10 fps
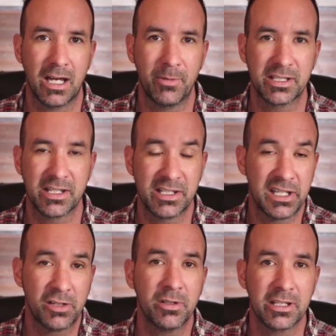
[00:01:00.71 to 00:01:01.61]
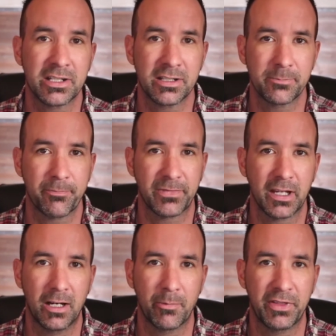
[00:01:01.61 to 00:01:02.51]
I mean, it's a serious
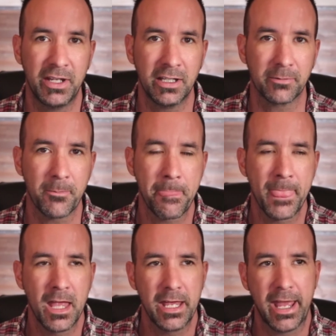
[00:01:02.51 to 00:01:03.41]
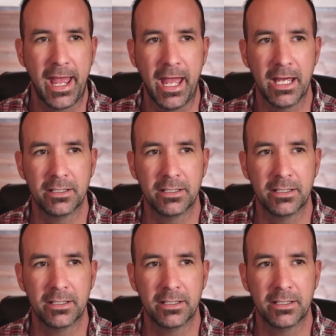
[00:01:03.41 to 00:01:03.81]
um, thing. And